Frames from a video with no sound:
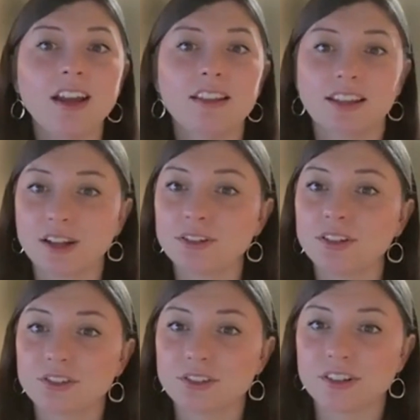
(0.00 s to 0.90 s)
the
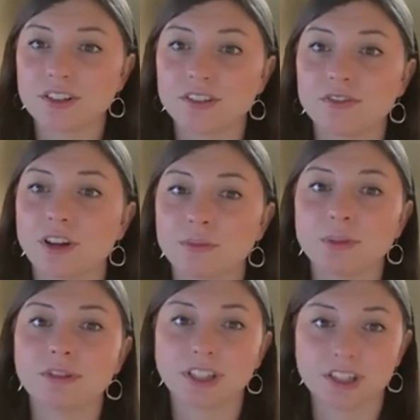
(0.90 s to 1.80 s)
Council's Director of
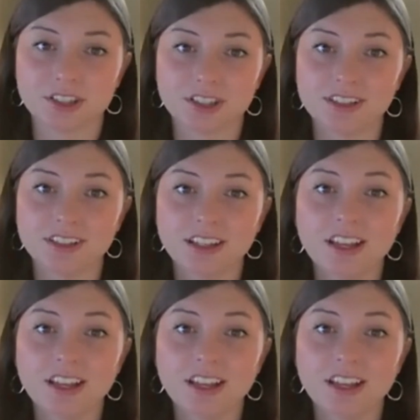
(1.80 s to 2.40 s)
Government Relations.